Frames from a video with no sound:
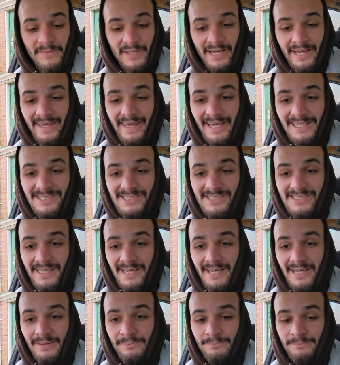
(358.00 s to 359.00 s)
I guess
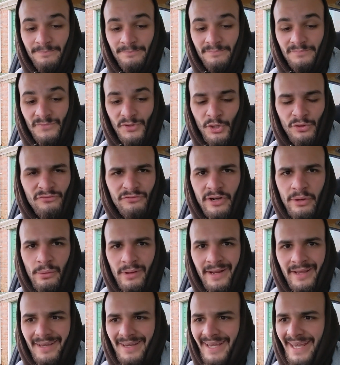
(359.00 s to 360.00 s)
no
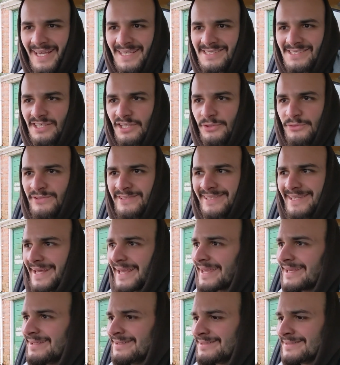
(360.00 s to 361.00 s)
318 IS saloon
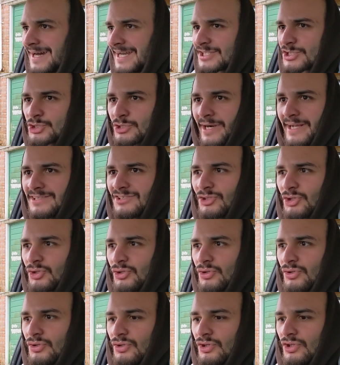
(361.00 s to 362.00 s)
today. I tried to,
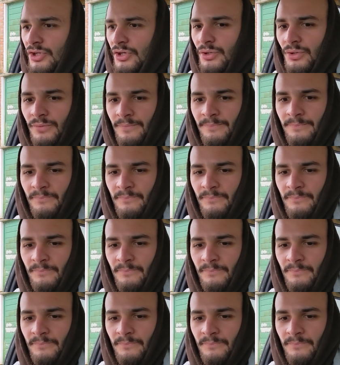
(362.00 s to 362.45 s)
you know,